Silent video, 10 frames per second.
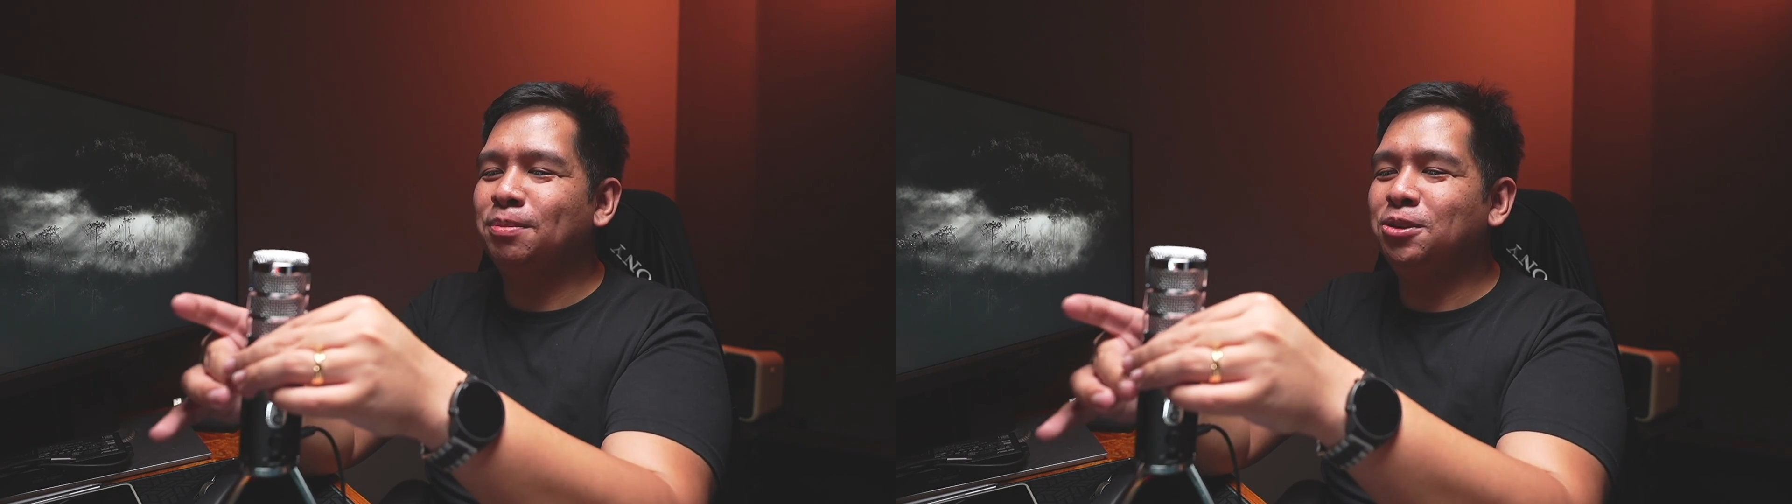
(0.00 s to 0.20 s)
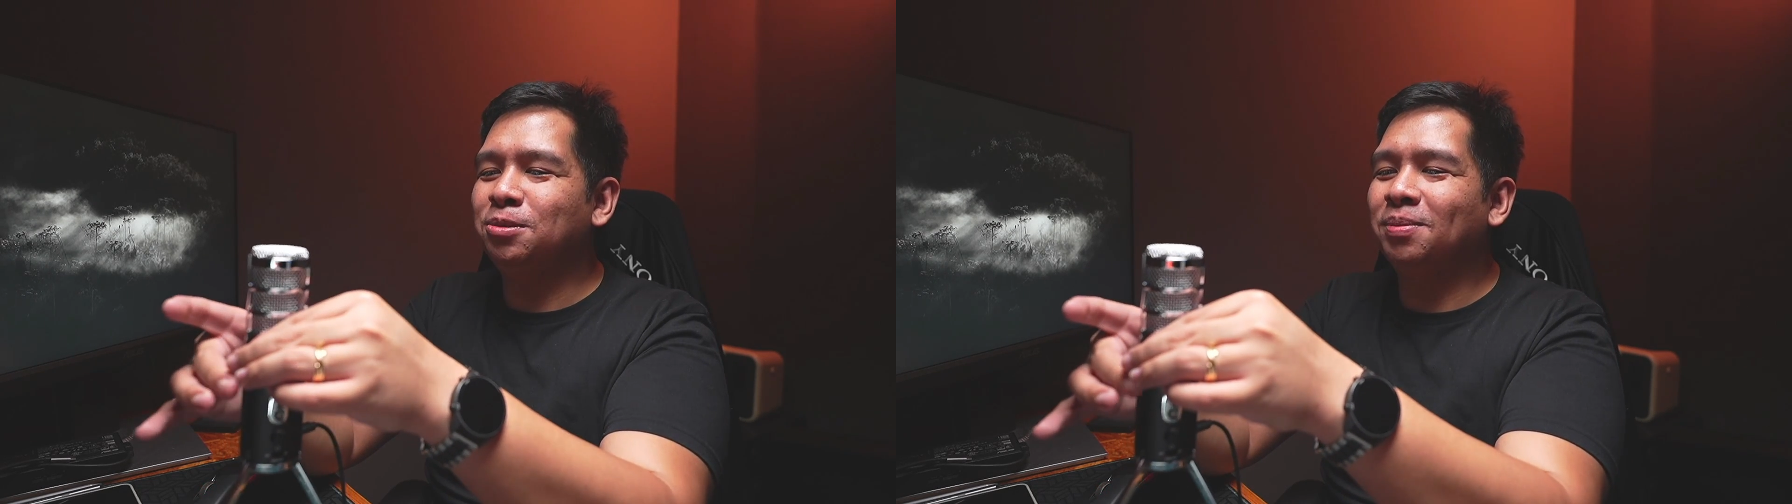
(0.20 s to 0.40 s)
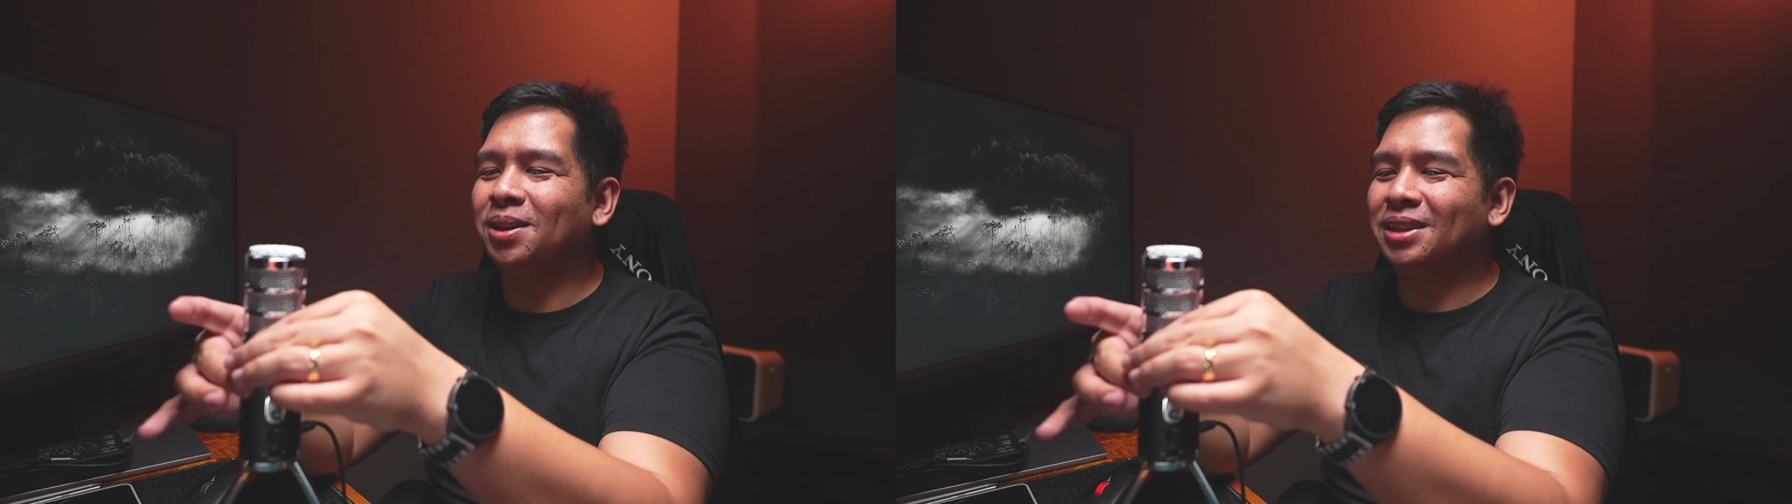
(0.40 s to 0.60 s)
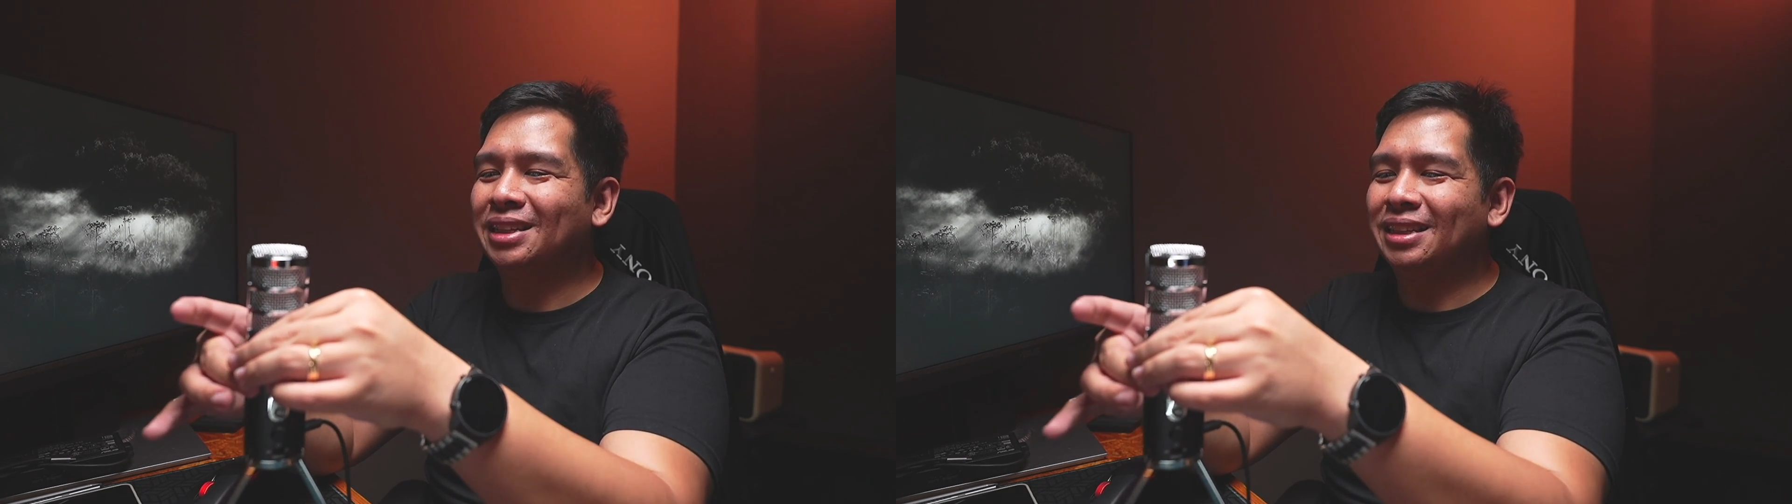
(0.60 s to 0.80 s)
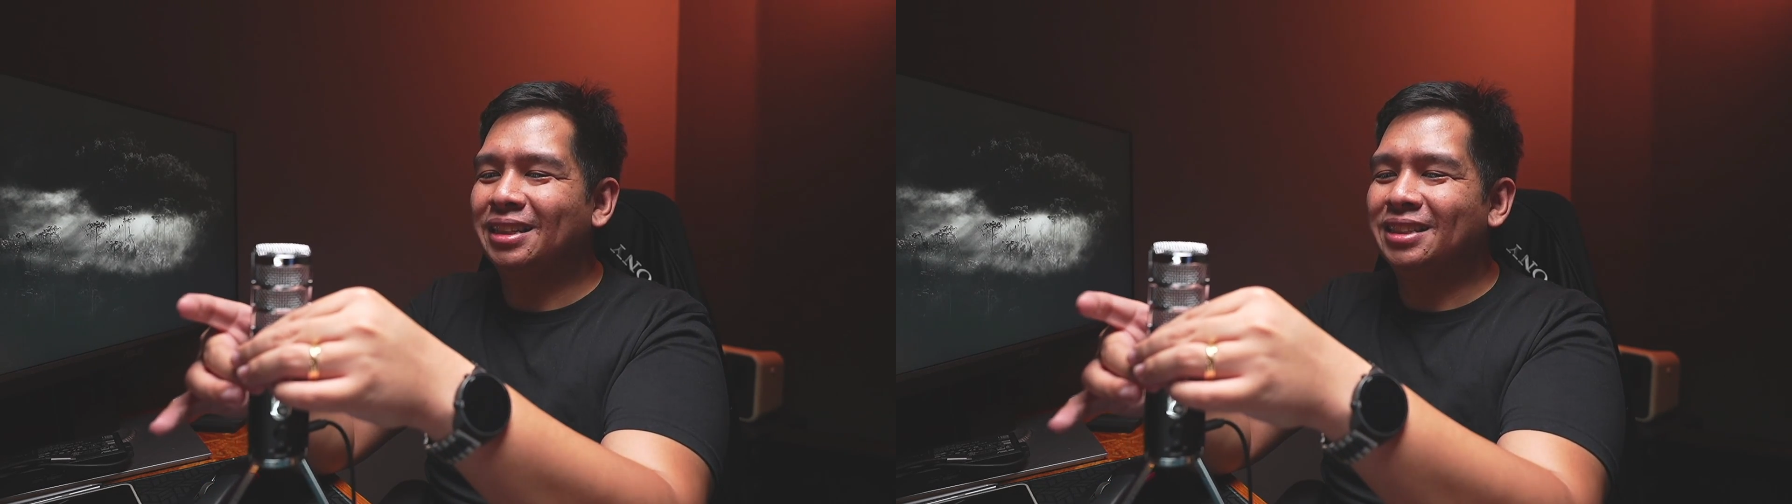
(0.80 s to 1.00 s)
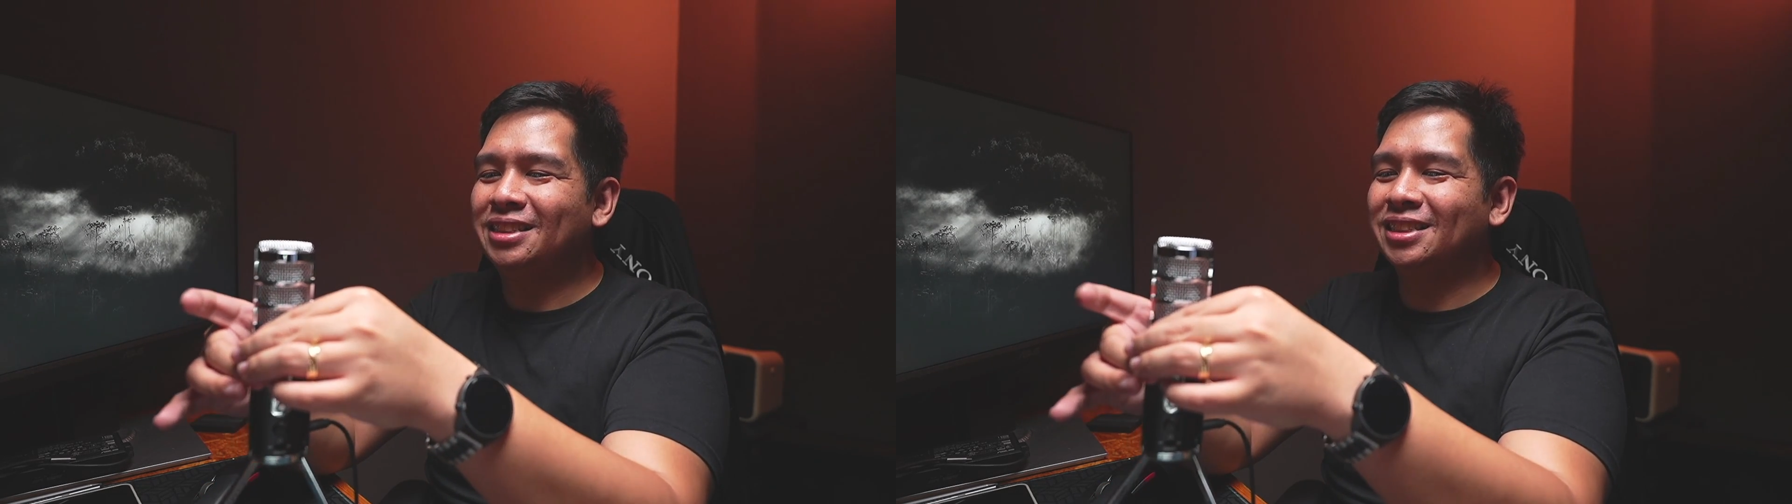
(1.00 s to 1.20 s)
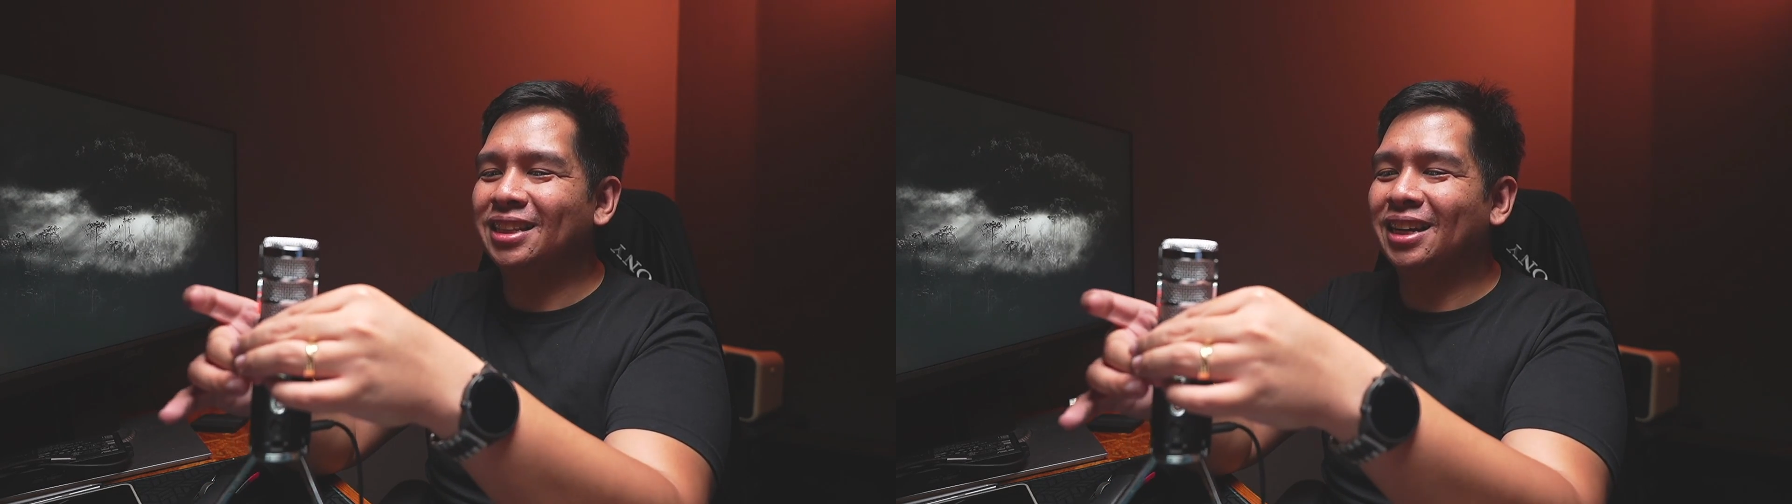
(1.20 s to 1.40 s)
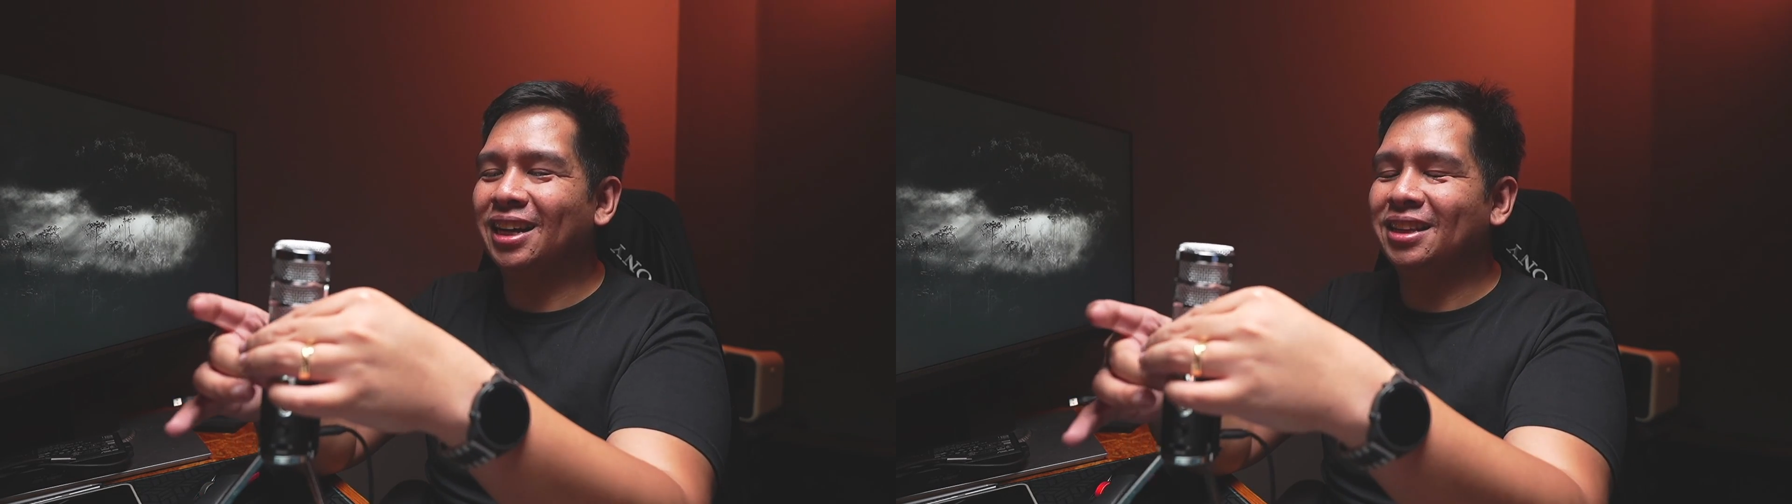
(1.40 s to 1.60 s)
mute button, just
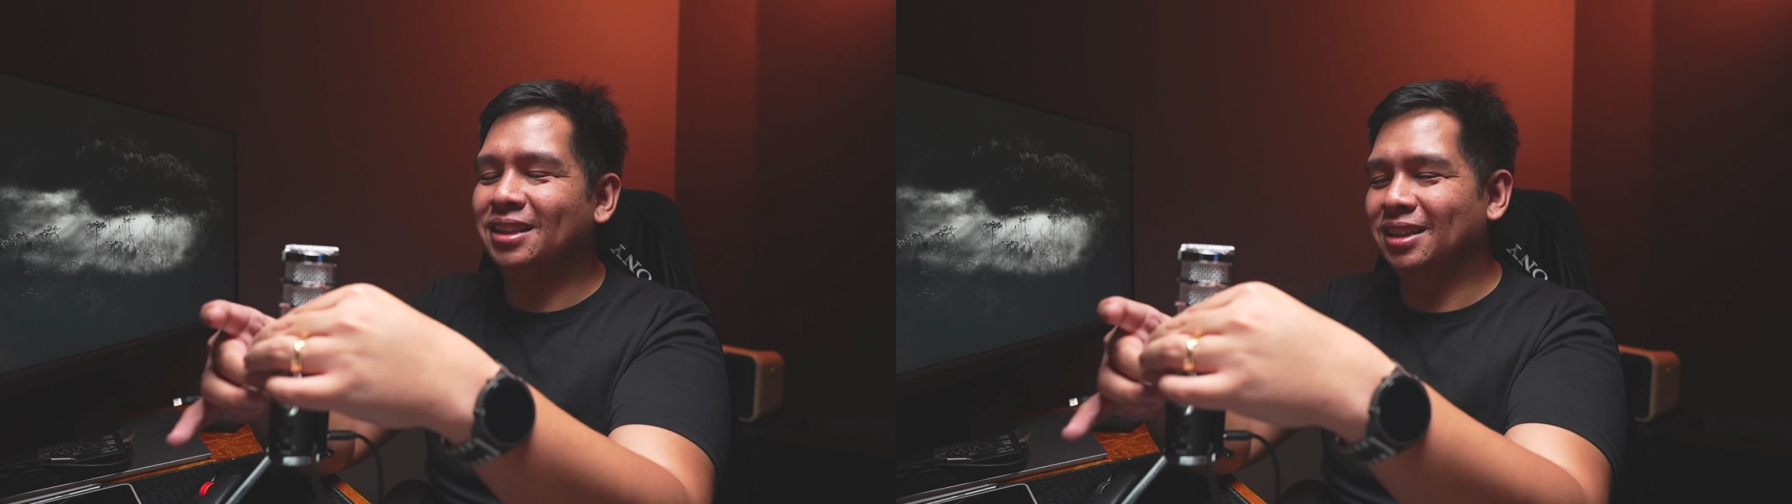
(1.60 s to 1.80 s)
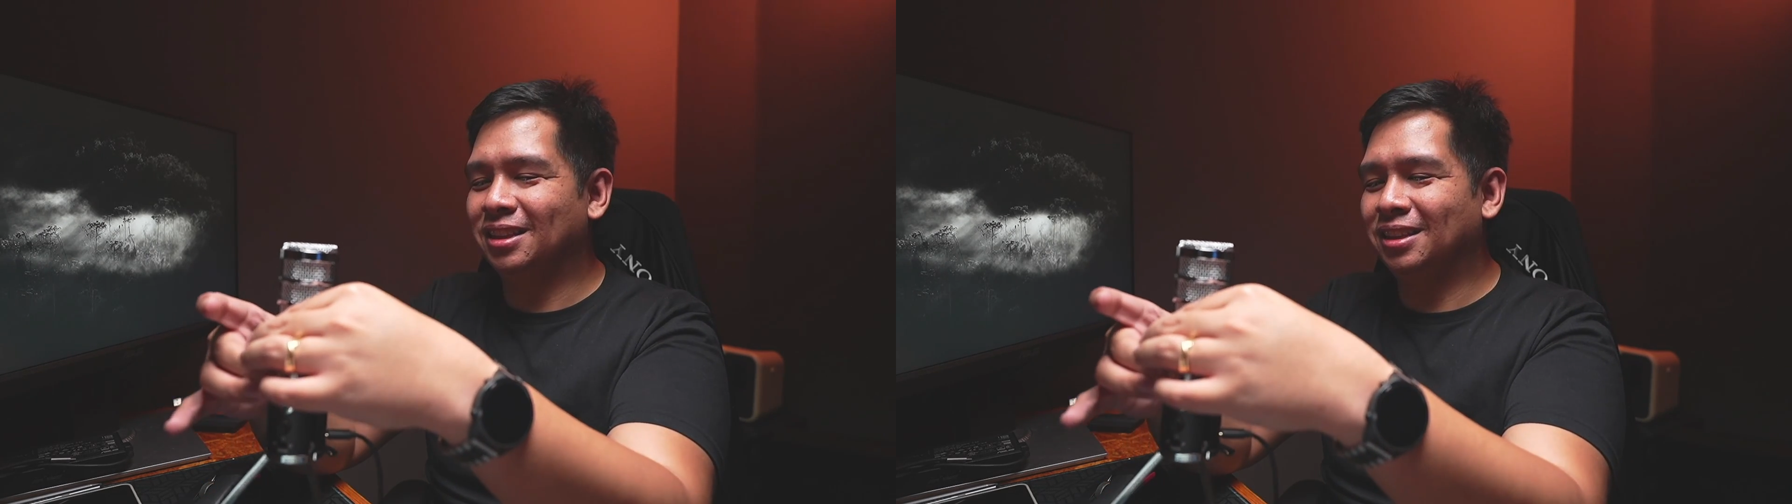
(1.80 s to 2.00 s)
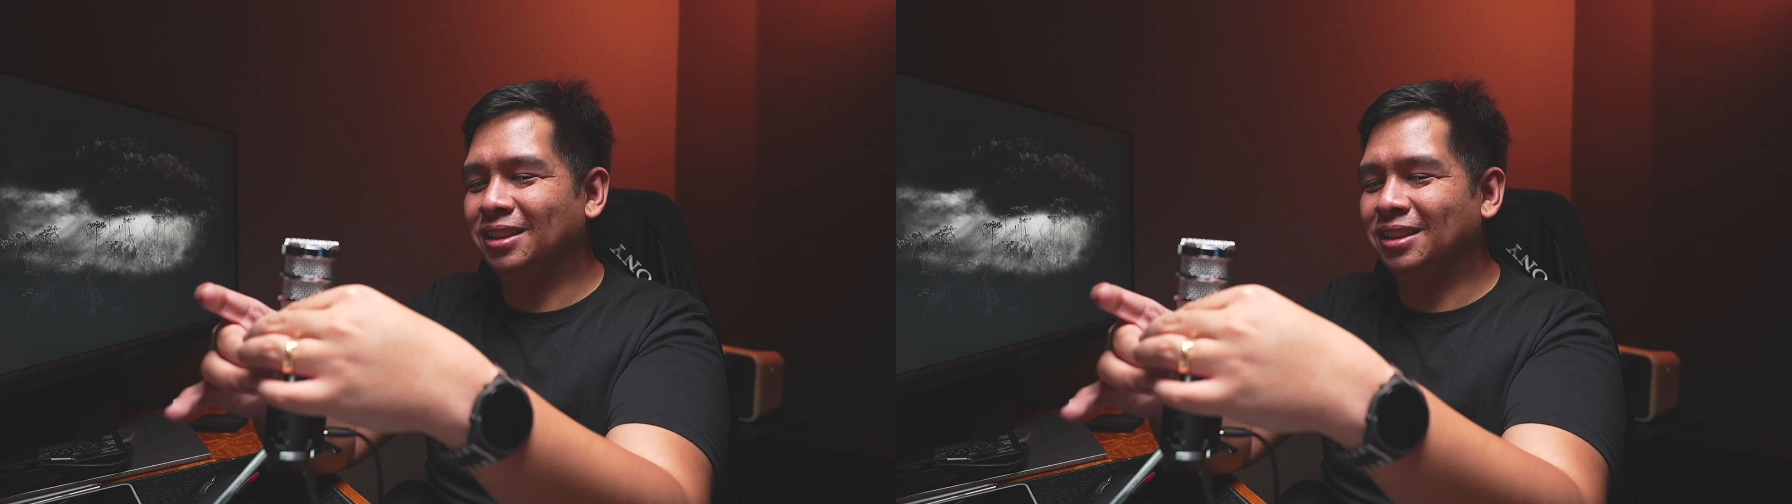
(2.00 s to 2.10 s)
like I did.